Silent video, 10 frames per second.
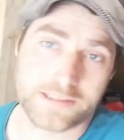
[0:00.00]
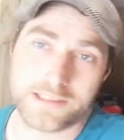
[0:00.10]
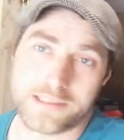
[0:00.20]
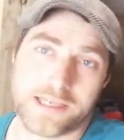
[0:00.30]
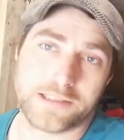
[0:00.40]
you
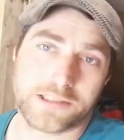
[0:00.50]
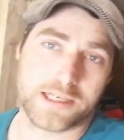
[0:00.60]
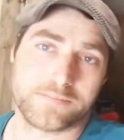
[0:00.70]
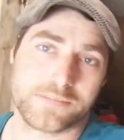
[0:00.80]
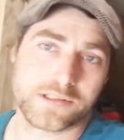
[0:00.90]
need the
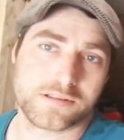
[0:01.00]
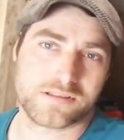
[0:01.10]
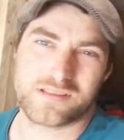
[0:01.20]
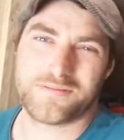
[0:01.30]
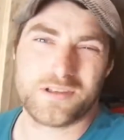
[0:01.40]

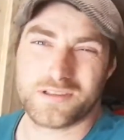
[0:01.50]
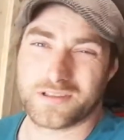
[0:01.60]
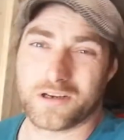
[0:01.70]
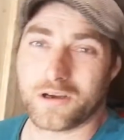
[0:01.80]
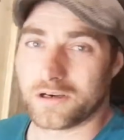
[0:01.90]
AGMs. I've learned
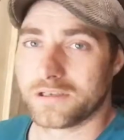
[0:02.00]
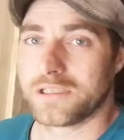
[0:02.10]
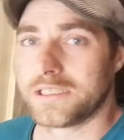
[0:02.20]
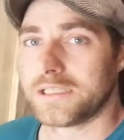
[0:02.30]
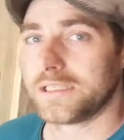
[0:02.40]
a lot,
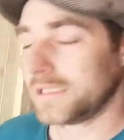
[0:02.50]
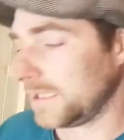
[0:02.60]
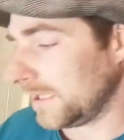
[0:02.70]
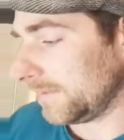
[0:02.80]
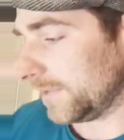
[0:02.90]

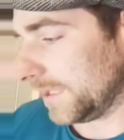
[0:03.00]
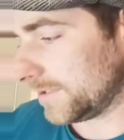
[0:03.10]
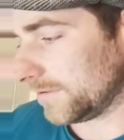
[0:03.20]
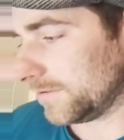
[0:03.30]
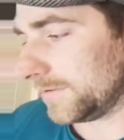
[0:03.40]
but
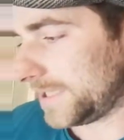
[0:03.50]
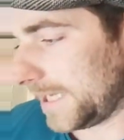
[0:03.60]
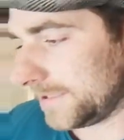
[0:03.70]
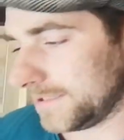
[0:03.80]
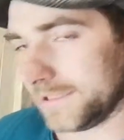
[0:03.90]
it's all
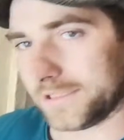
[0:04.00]
testing